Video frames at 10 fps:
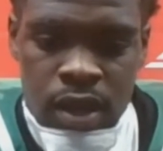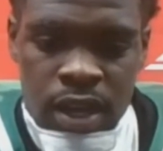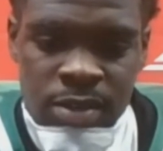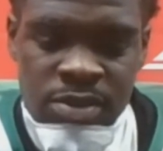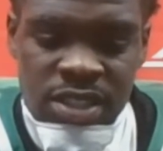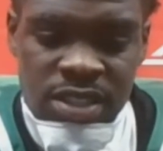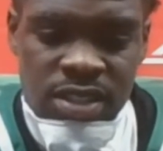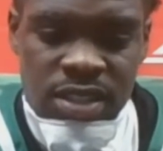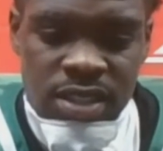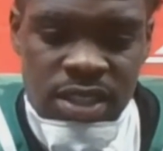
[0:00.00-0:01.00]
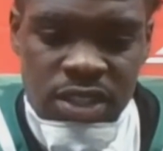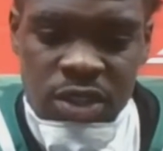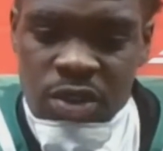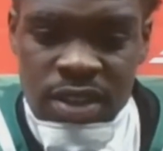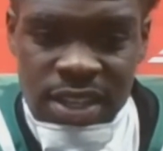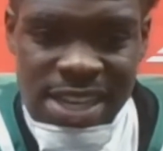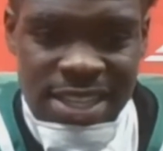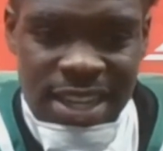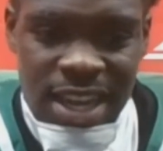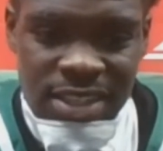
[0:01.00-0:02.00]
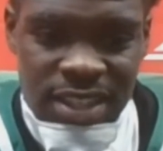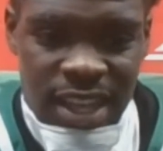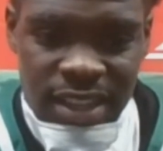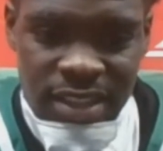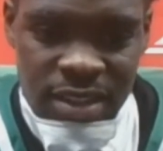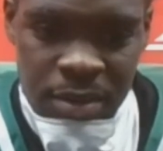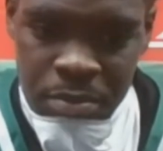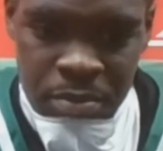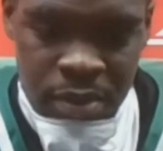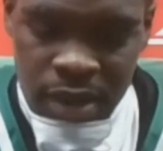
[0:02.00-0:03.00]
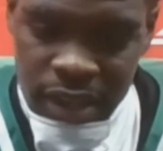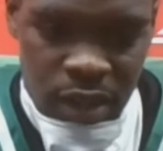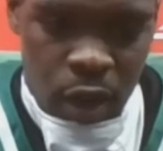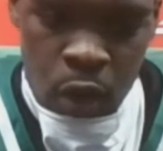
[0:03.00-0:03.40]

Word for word: Um, just just knowing the ins and outs, like the like the